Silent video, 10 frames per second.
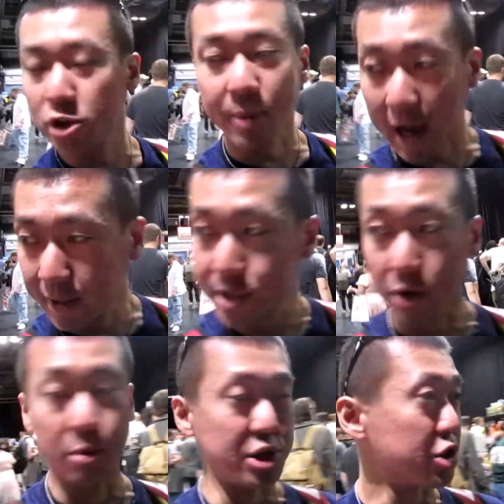too bad. So
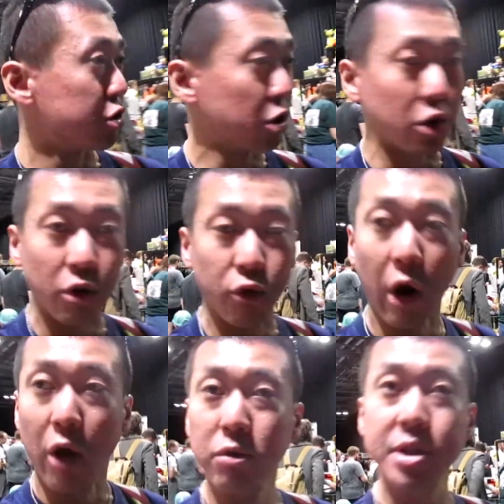we're just looking
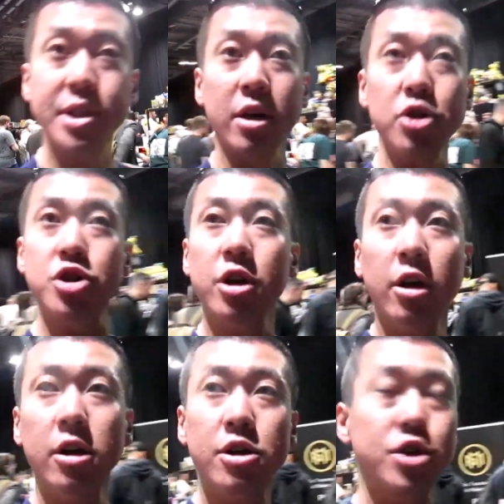around and such.
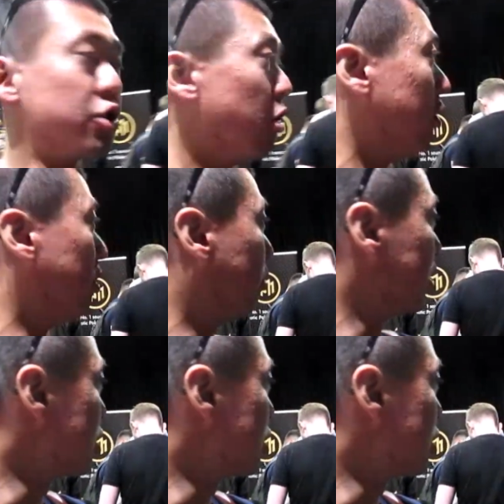So we're